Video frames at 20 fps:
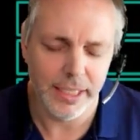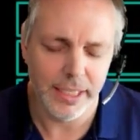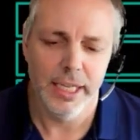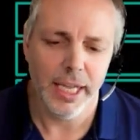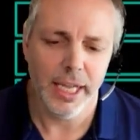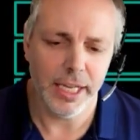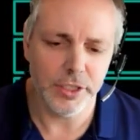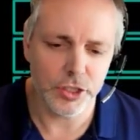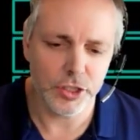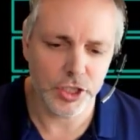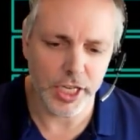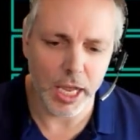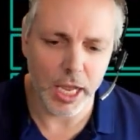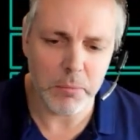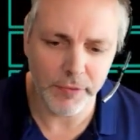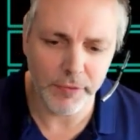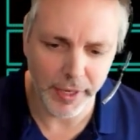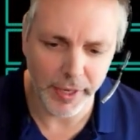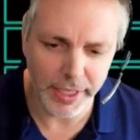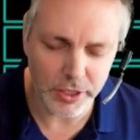and share
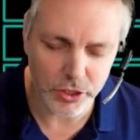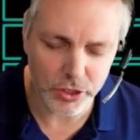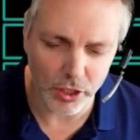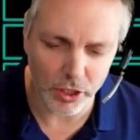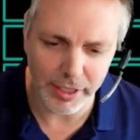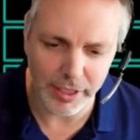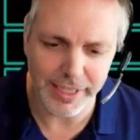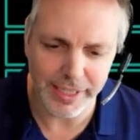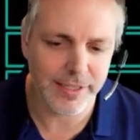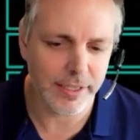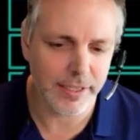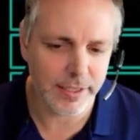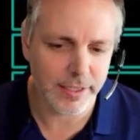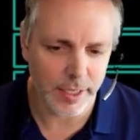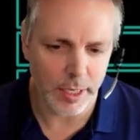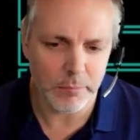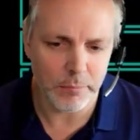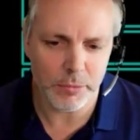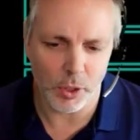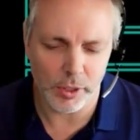with HR is the
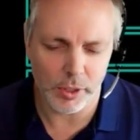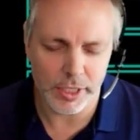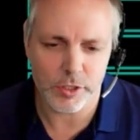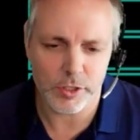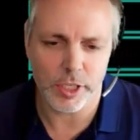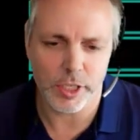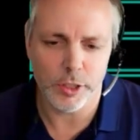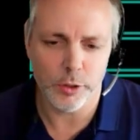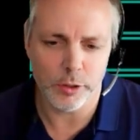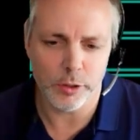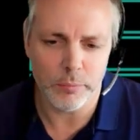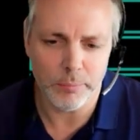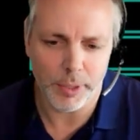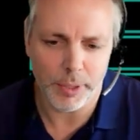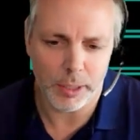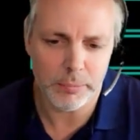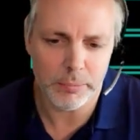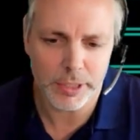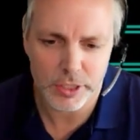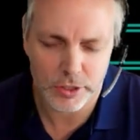same knowledge that you can
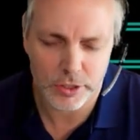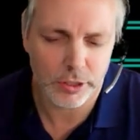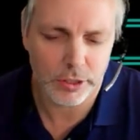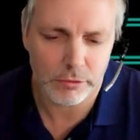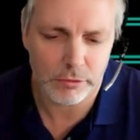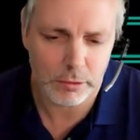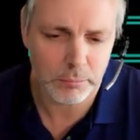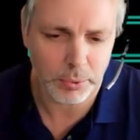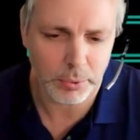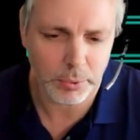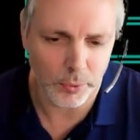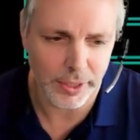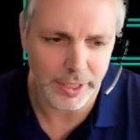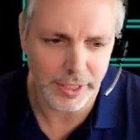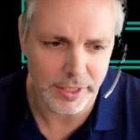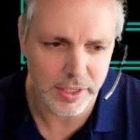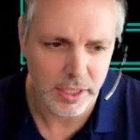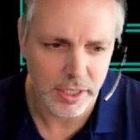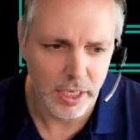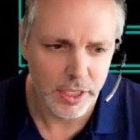publish to your employees.